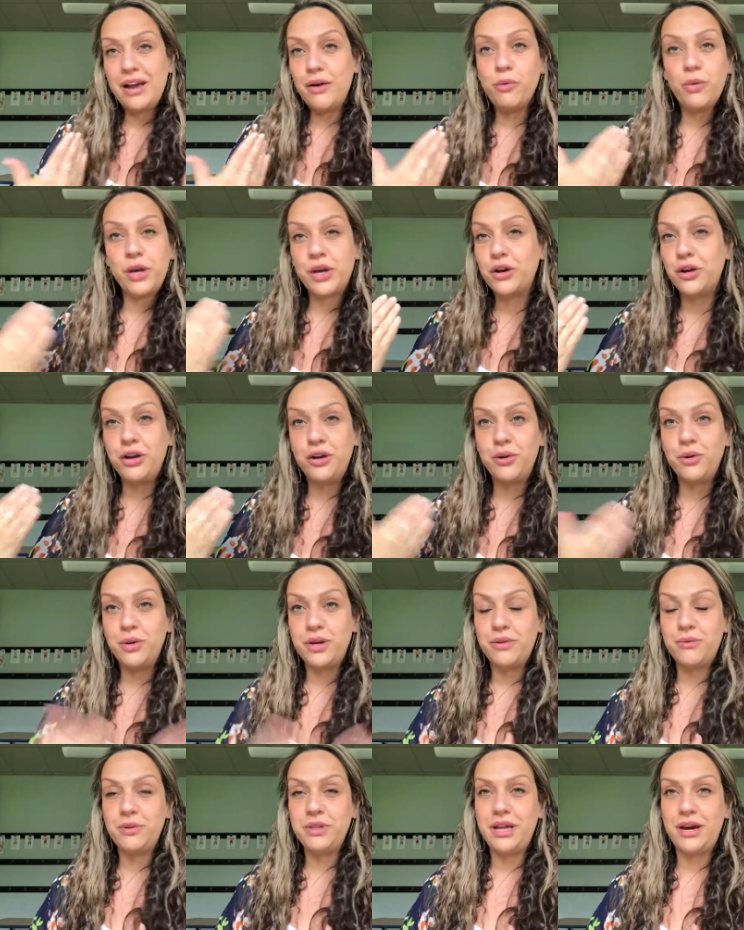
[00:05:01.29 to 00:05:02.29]
We couldn't do
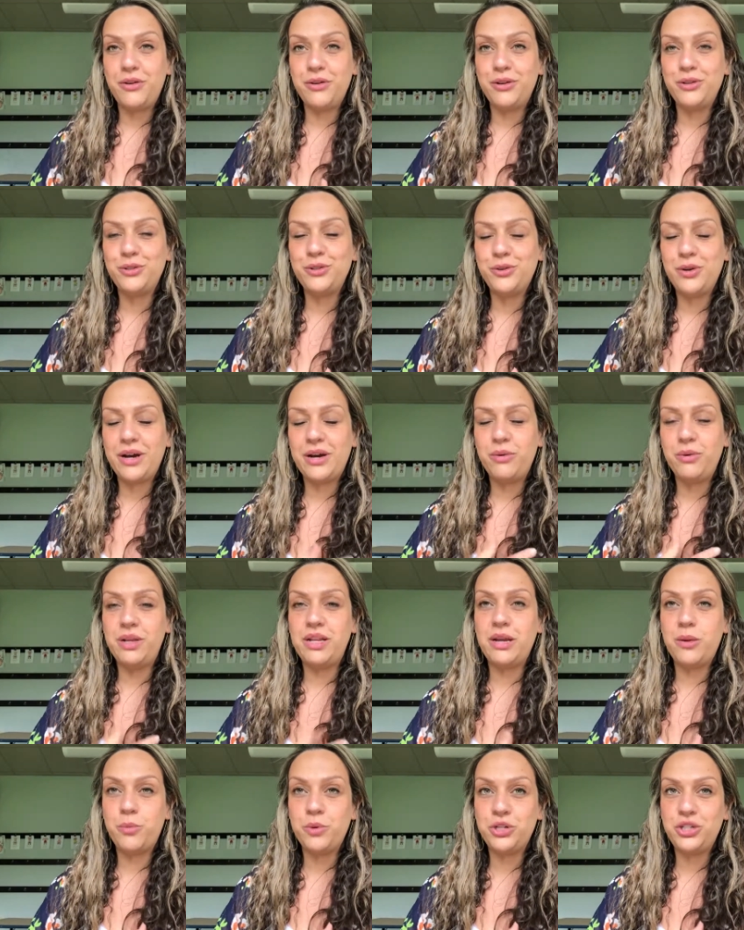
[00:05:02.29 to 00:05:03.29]
it without you, so I
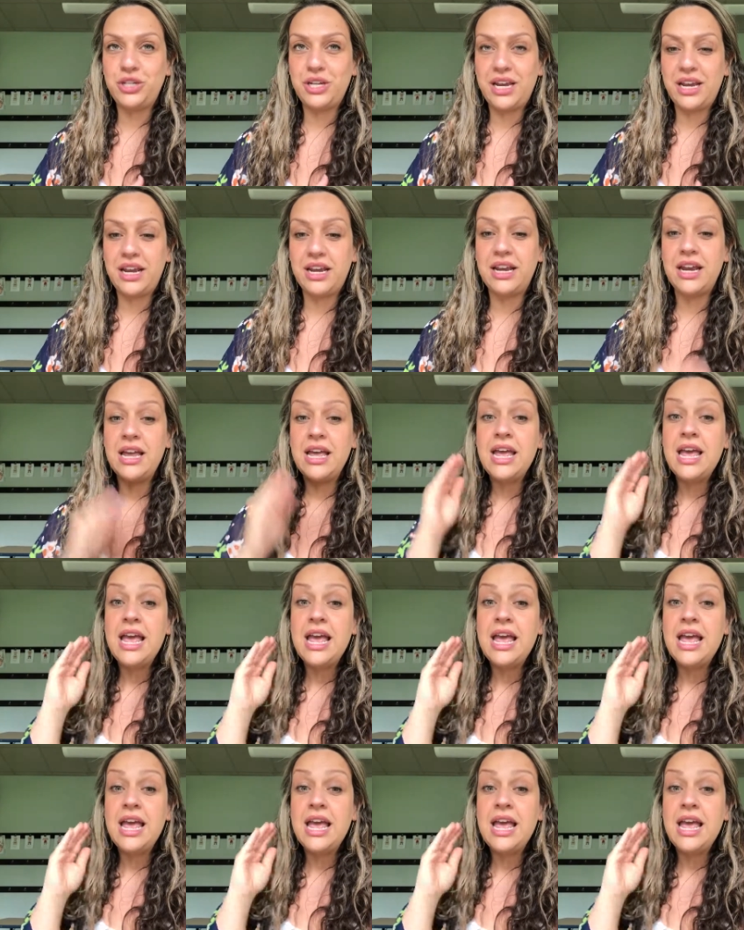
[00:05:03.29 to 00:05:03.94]
really appreciate it.